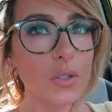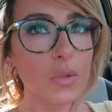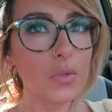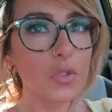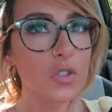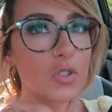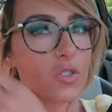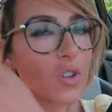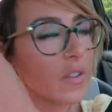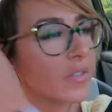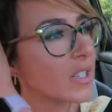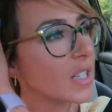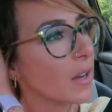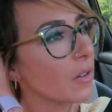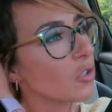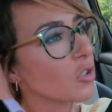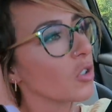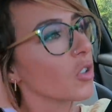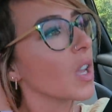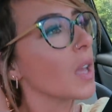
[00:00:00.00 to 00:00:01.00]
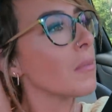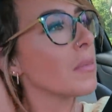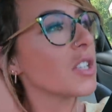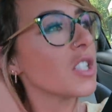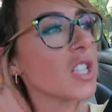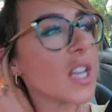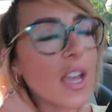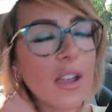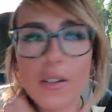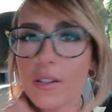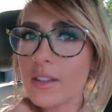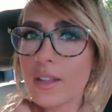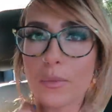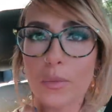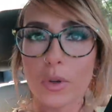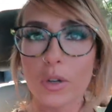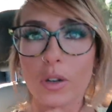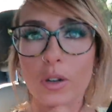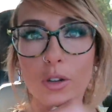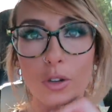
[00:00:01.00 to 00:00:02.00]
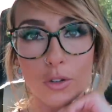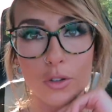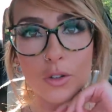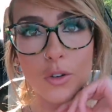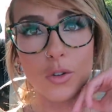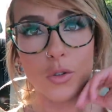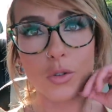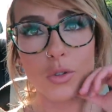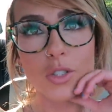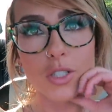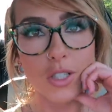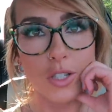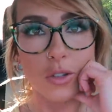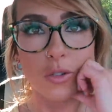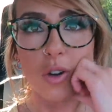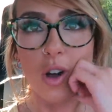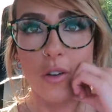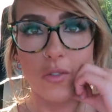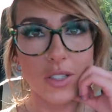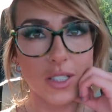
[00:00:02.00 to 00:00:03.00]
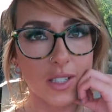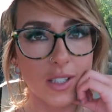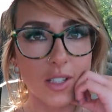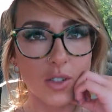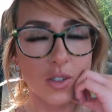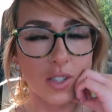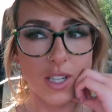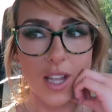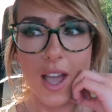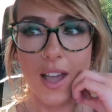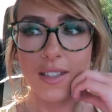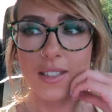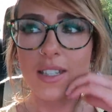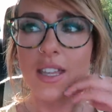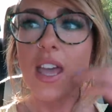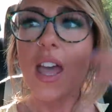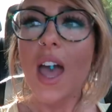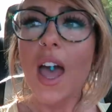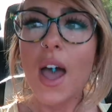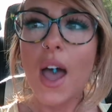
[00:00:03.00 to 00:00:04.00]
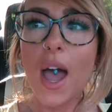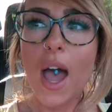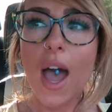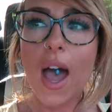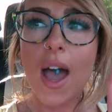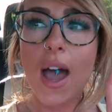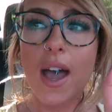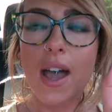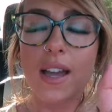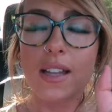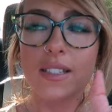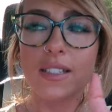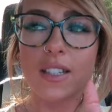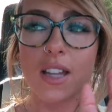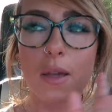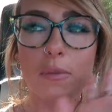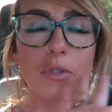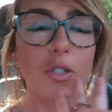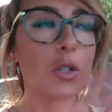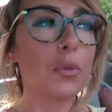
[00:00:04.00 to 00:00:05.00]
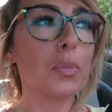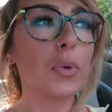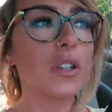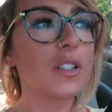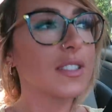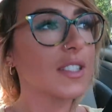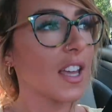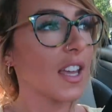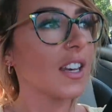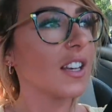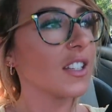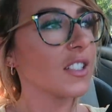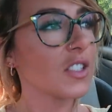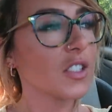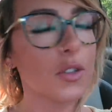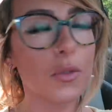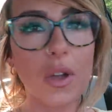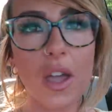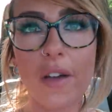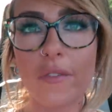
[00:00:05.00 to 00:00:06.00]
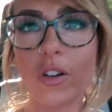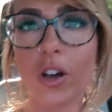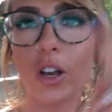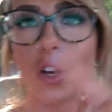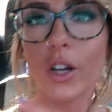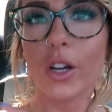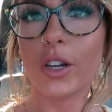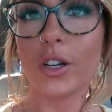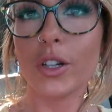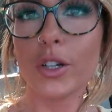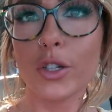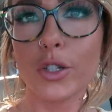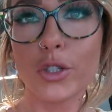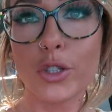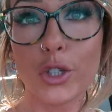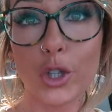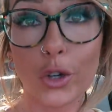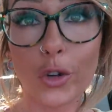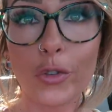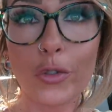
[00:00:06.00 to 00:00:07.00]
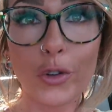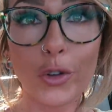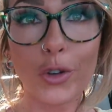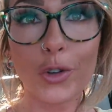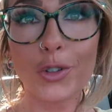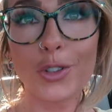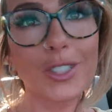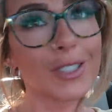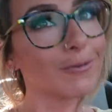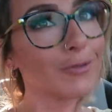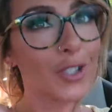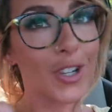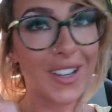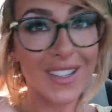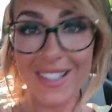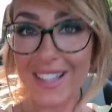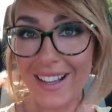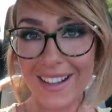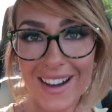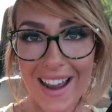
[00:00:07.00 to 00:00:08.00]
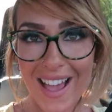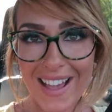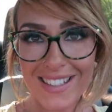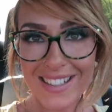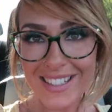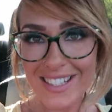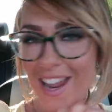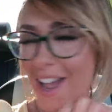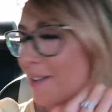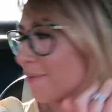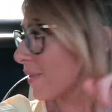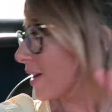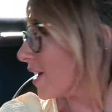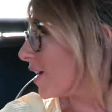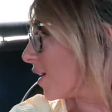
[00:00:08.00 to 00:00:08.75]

And so we're just driving down through Kimmage now, and then we're gonna go to obviously the RDS, and I'm super excited. So we have all our junk food, just like last time.